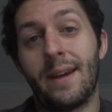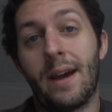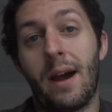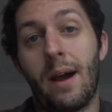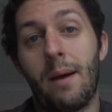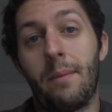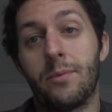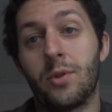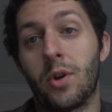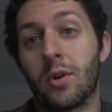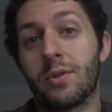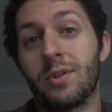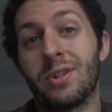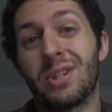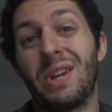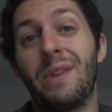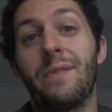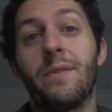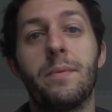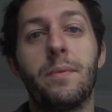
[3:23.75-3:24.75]
Um, doctors
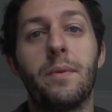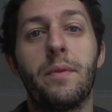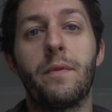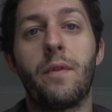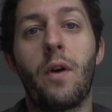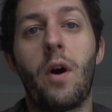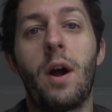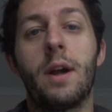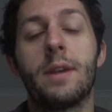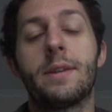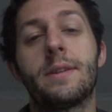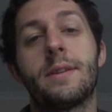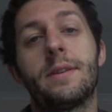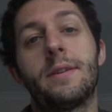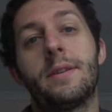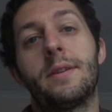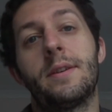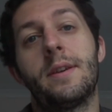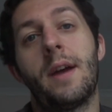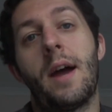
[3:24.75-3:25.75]
give them
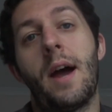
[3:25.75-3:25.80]
advice,